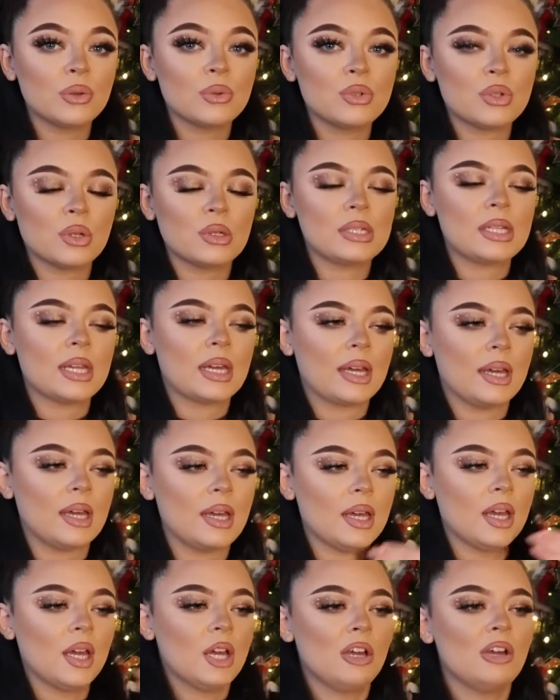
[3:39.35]
So it's like
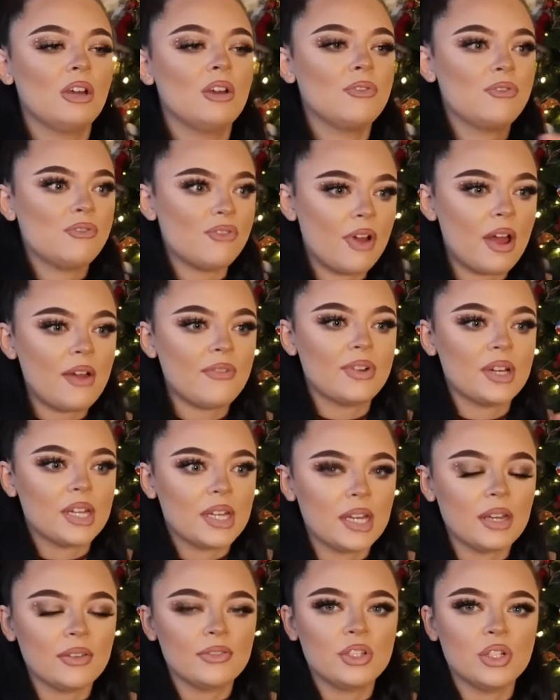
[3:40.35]
a forever
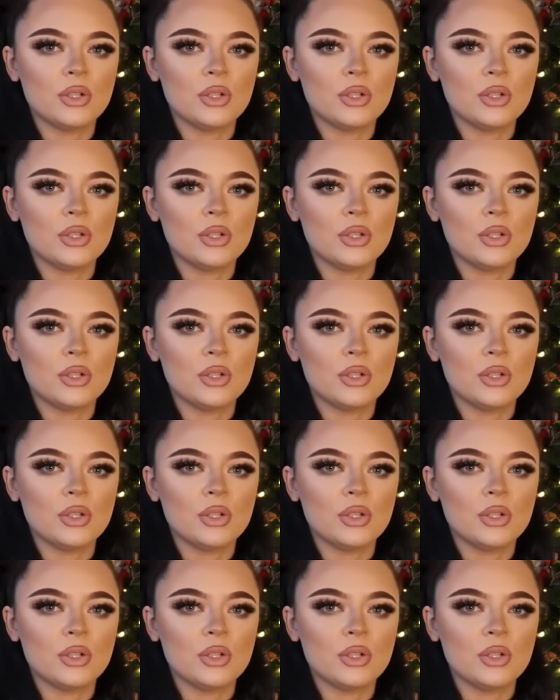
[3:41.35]
gift.